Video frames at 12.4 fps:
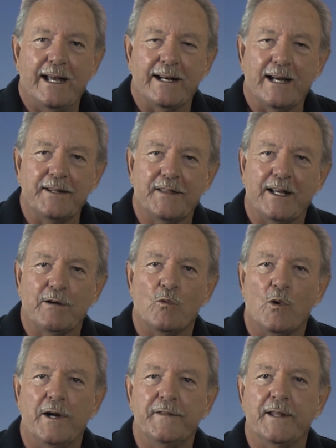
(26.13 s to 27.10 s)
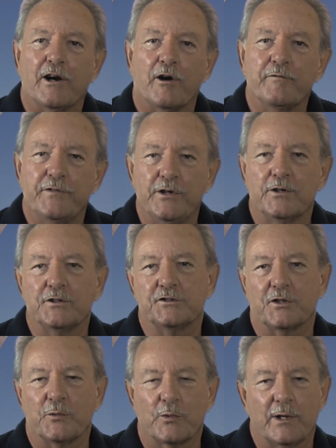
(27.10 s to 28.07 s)
and I think one that our viewers
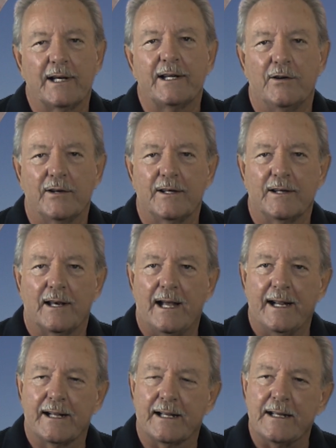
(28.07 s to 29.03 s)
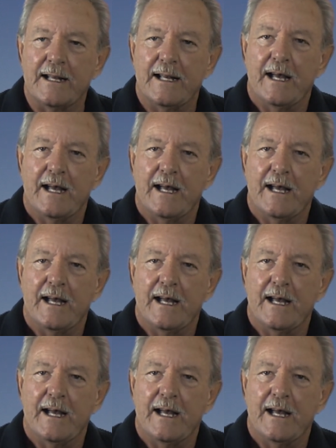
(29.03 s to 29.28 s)
are really going to like